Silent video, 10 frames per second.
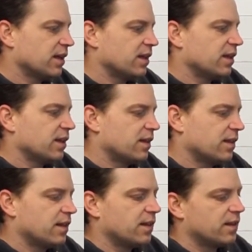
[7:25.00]

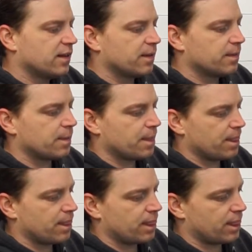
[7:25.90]

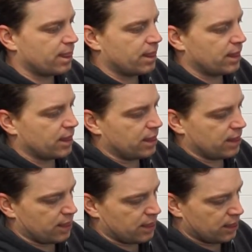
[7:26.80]

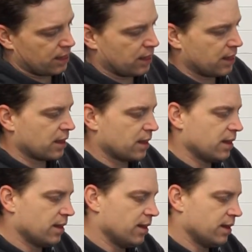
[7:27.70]

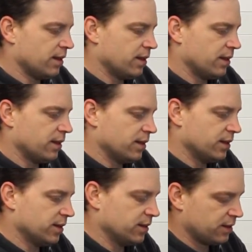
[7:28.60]

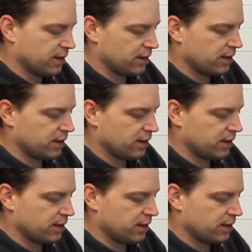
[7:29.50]
Nothing is said.